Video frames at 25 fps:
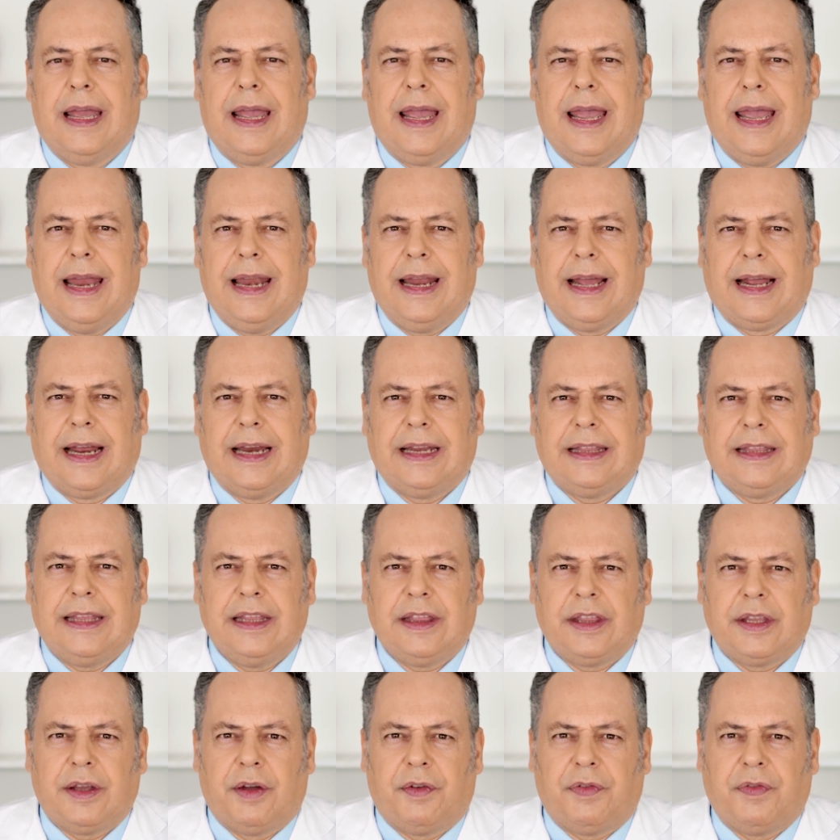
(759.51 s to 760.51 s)

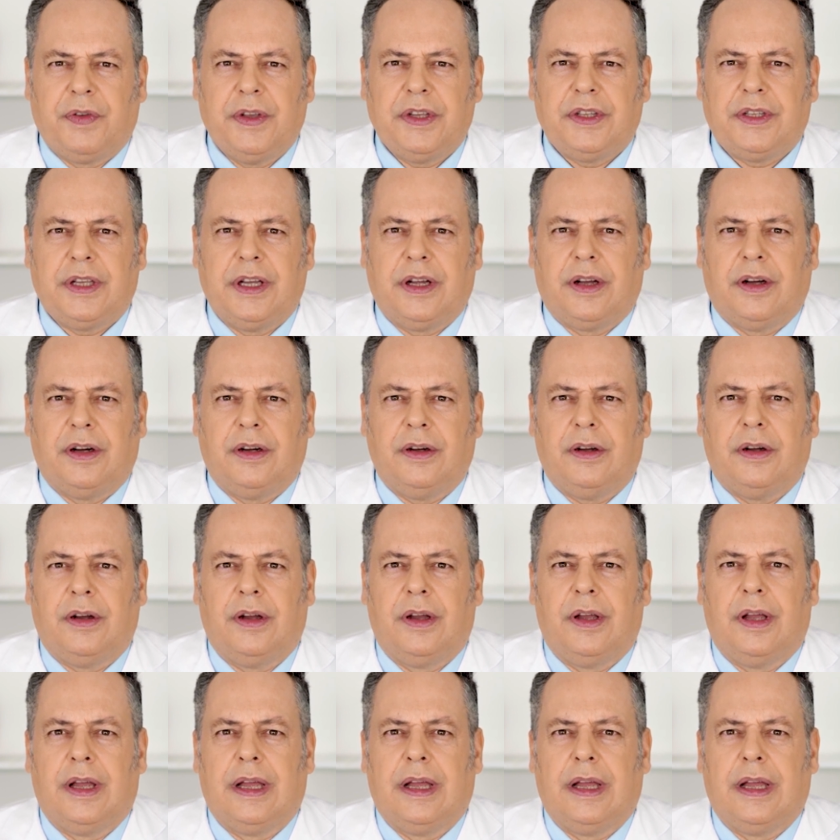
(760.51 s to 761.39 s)
28 grams